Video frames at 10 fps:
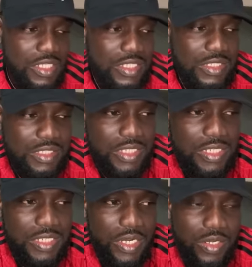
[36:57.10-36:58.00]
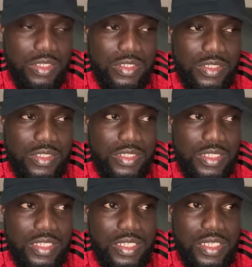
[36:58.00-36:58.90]
it's, you know.
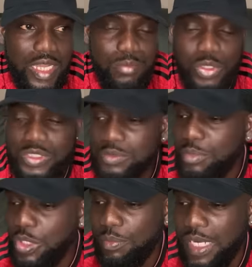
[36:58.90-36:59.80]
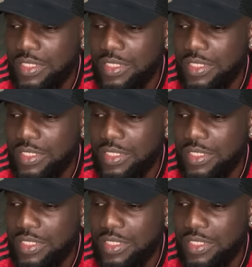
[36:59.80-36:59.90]
Most big woman.